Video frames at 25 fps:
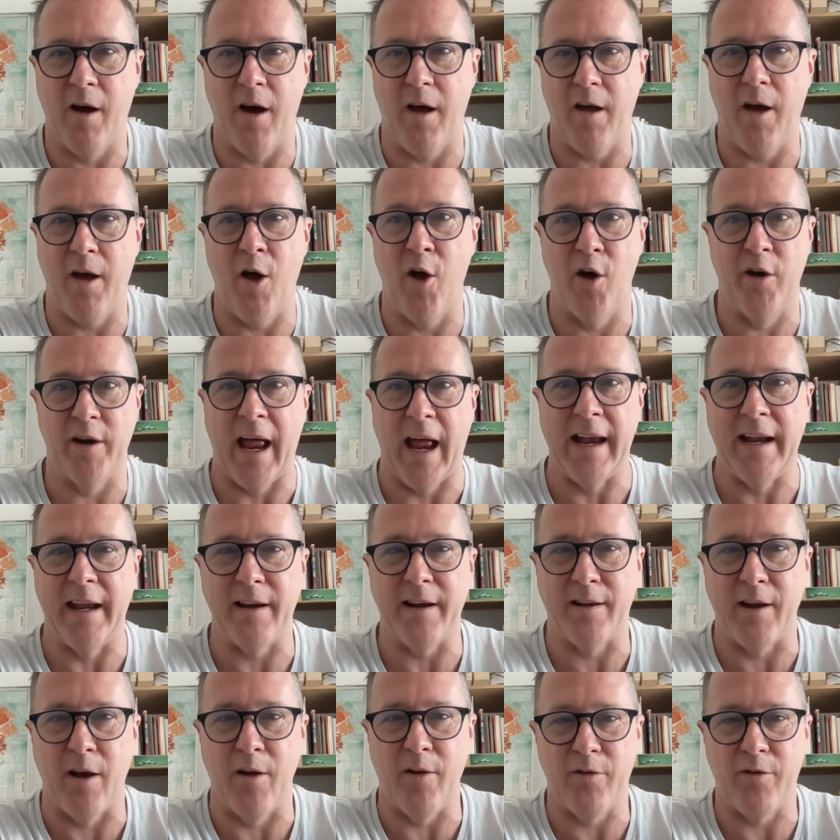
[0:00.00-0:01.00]
heard
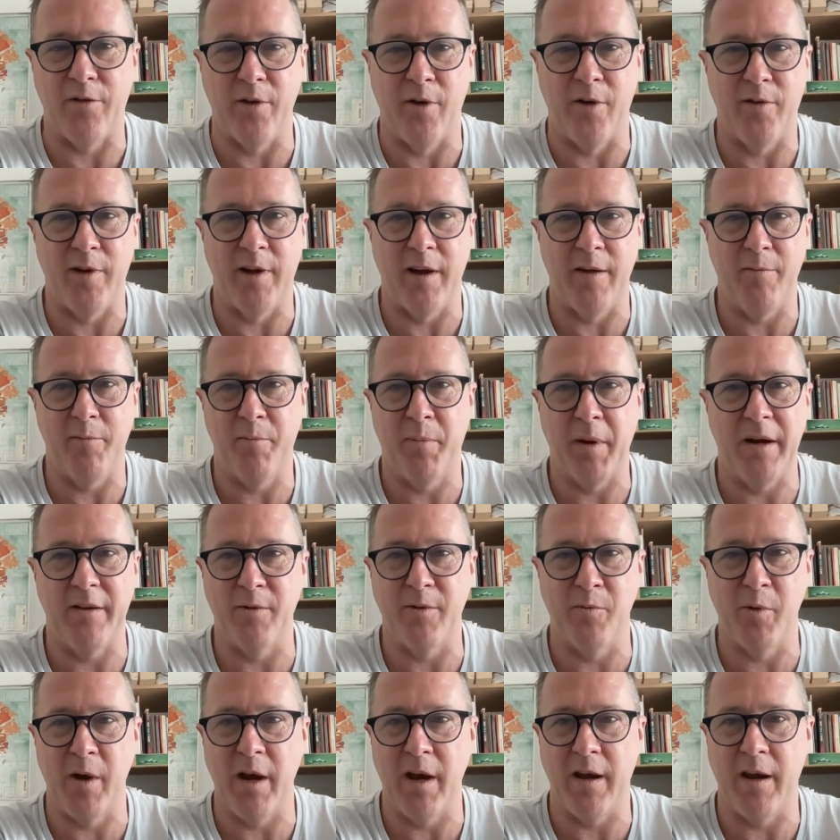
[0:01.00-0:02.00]
anecdotes of, like Peter
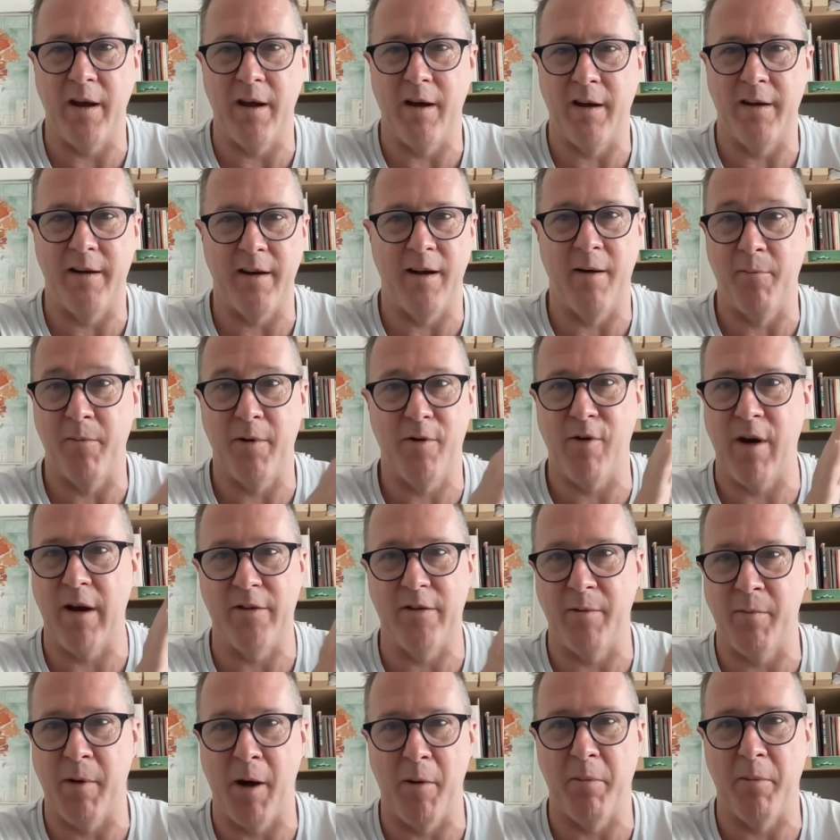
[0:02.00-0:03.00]
Wyngarde. And I'm
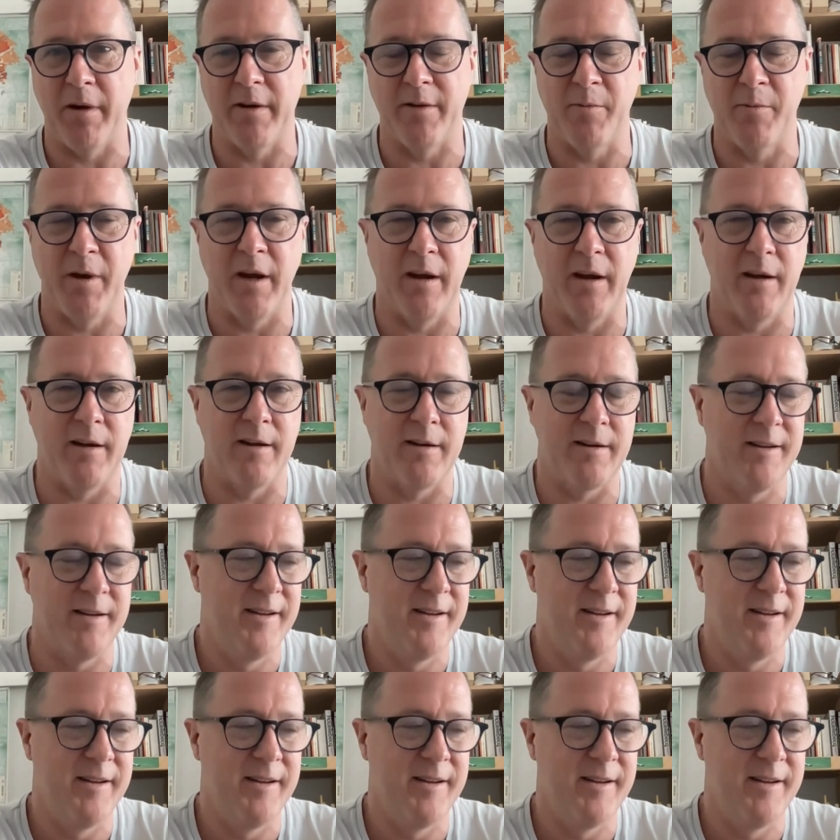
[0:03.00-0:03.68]
crazy about Peter Wyngarde.